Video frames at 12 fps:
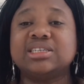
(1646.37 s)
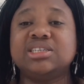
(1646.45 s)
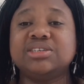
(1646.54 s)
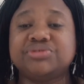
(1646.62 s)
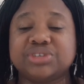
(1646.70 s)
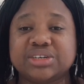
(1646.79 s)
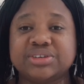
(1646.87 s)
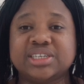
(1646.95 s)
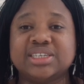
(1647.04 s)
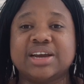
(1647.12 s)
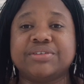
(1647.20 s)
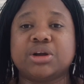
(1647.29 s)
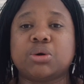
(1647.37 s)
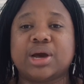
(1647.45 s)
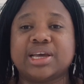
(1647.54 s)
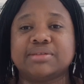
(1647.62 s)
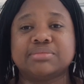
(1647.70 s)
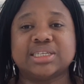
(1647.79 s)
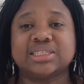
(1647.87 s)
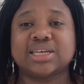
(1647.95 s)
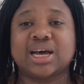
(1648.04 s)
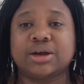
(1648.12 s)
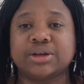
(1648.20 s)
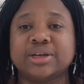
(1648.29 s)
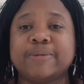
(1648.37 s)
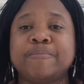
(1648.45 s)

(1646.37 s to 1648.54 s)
differing their requirements are.